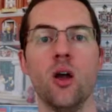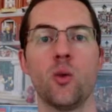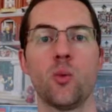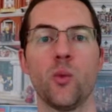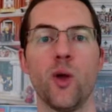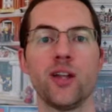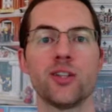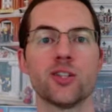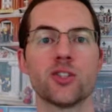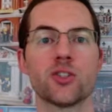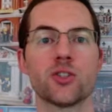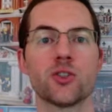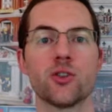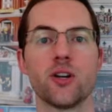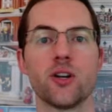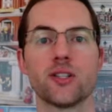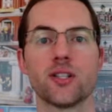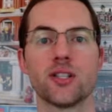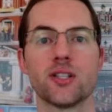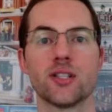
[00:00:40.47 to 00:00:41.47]
register
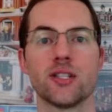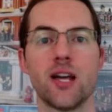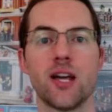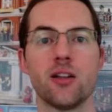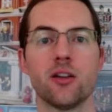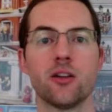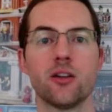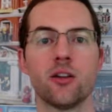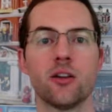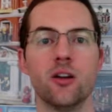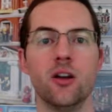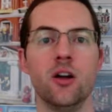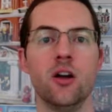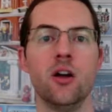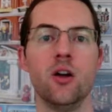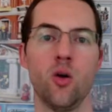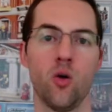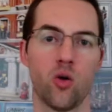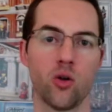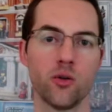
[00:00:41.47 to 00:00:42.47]
as a seller,
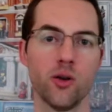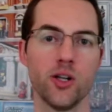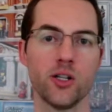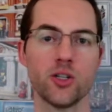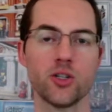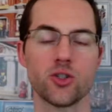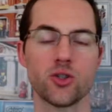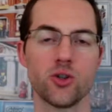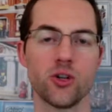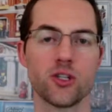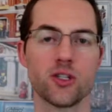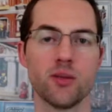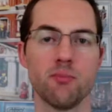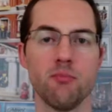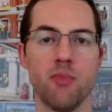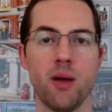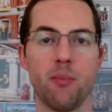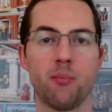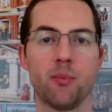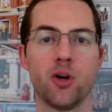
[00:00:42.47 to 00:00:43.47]
or register as a
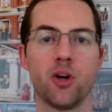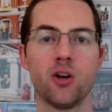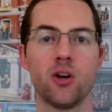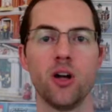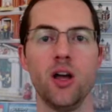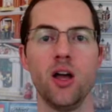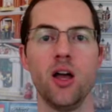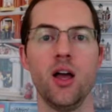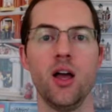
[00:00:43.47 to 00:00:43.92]
member.